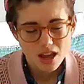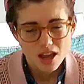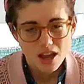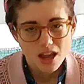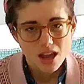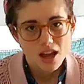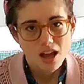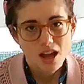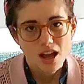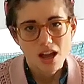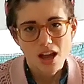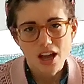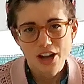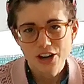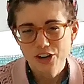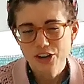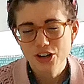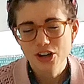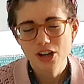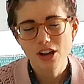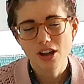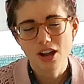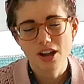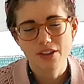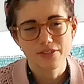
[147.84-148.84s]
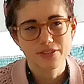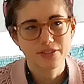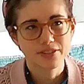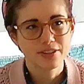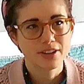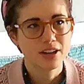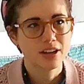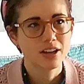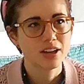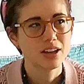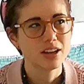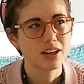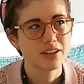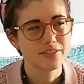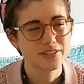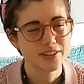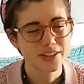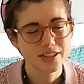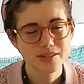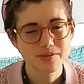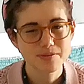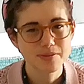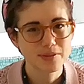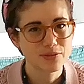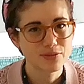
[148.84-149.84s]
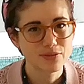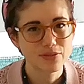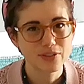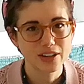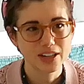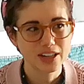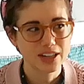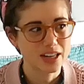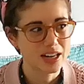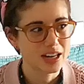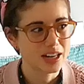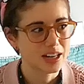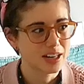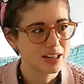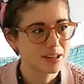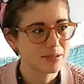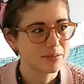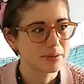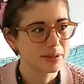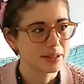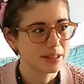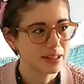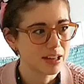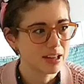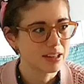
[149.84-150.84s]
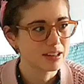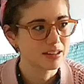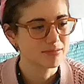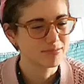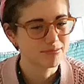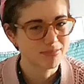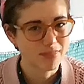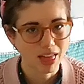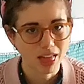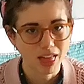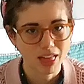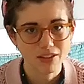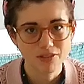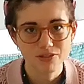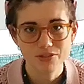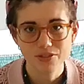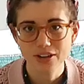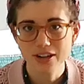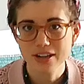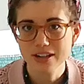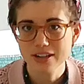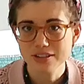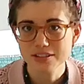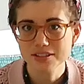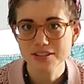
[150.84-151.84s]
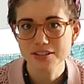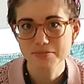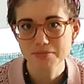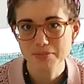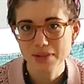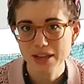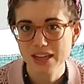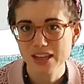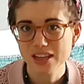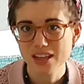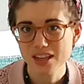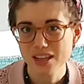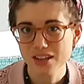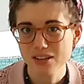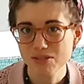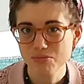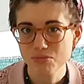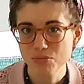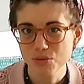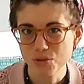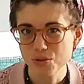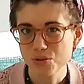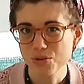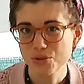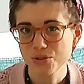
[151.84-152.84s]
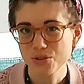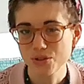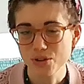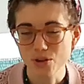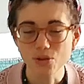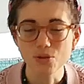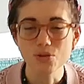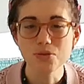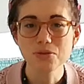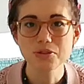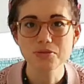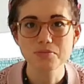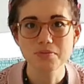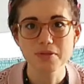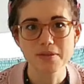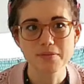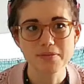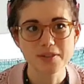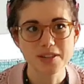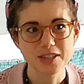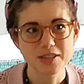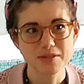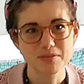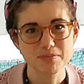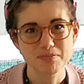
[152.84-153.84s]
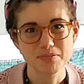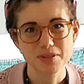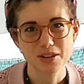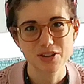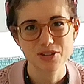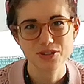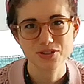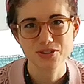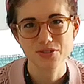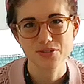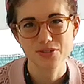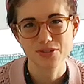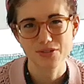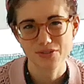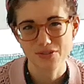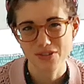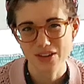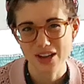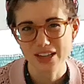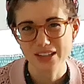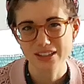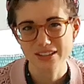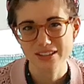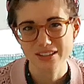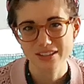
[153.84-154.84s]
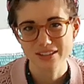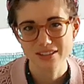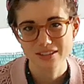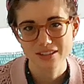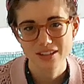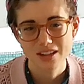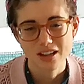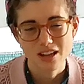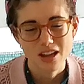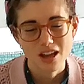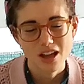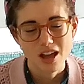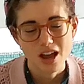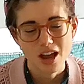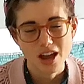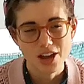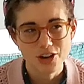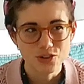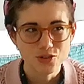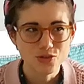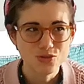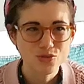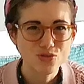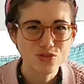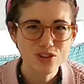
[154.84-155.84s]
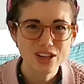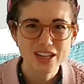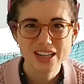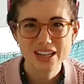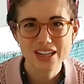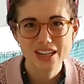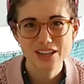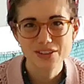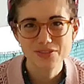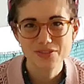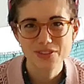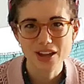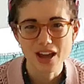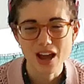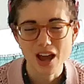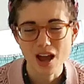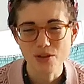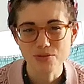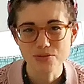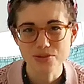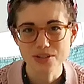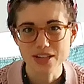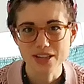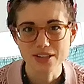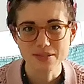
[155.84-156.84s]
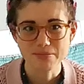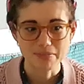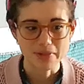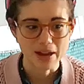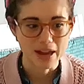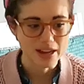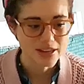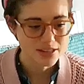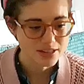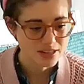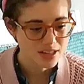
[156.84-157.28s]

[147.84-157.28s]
I don't know, I've just been feeling a little bit like regarding making more clothes. Maybe it's because of the fact that I don't really leave the house that much,